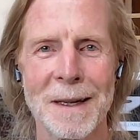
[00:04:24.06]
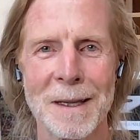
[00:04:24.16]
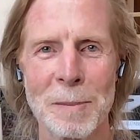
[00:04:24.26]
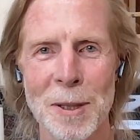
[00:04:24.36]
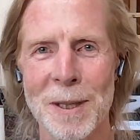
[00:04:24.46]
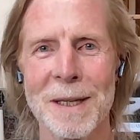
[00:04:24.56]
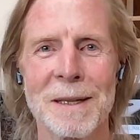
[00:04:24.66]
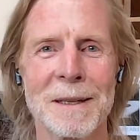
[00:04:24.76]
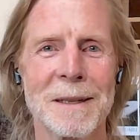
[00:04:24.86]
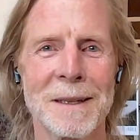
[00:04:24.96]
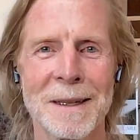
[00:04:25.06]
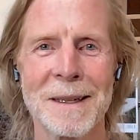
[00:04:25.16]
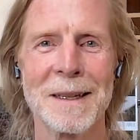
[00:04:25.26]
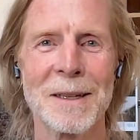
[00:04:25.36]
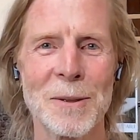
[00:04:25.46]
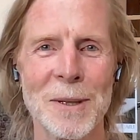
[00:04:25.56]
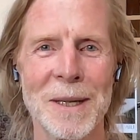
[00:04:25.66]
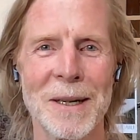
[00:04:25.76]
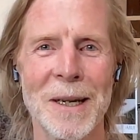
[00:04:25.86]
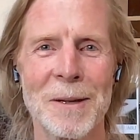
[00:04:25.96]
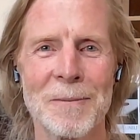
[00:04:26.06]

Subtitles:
and the beauty in the ordinary.